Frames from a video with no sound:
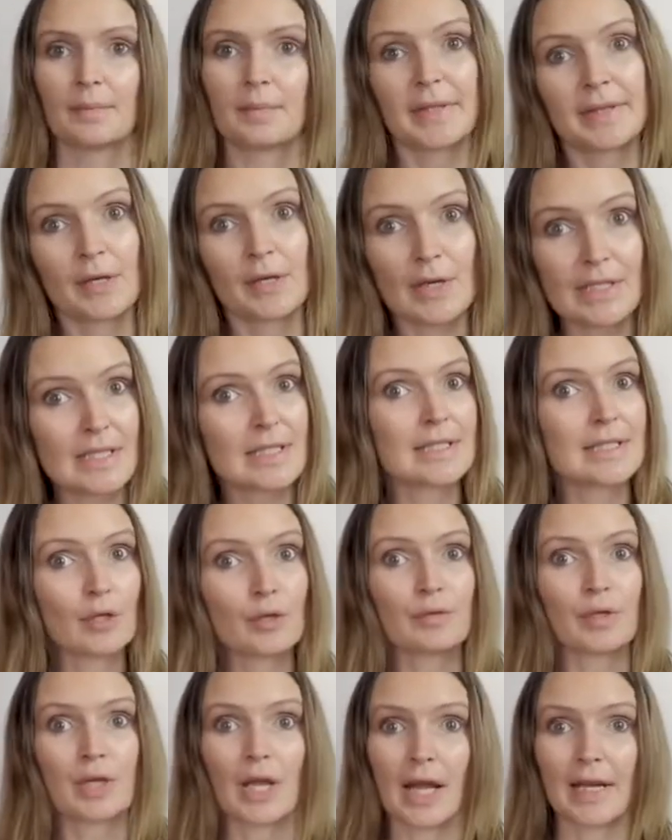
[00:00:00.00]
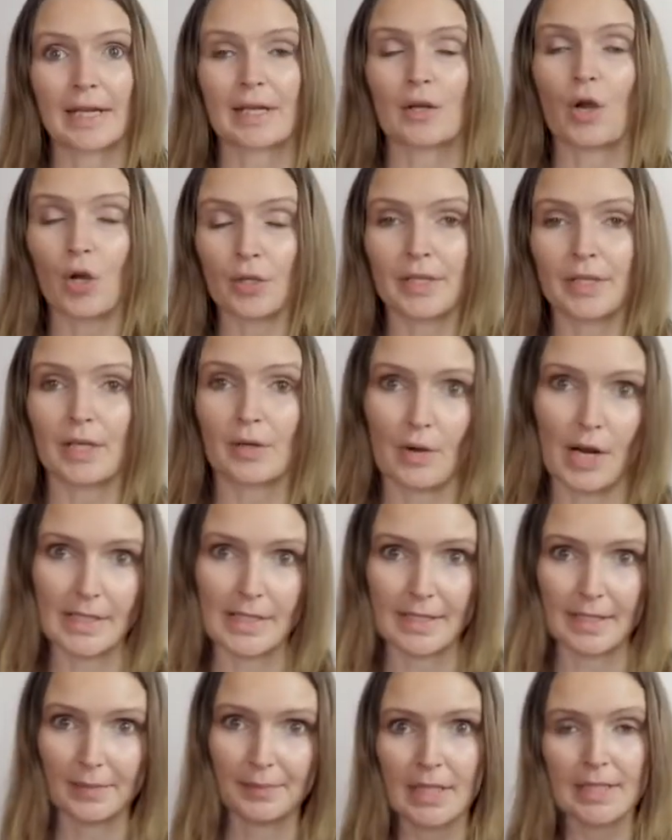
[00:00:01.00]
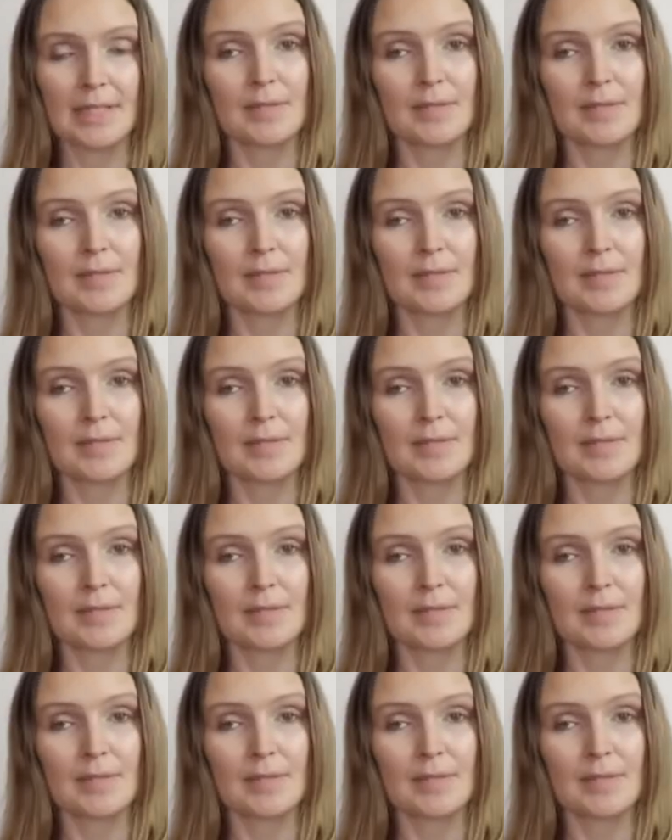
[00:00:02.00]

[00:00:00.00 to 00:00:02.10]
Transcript: But there is a silver lining on the horizon.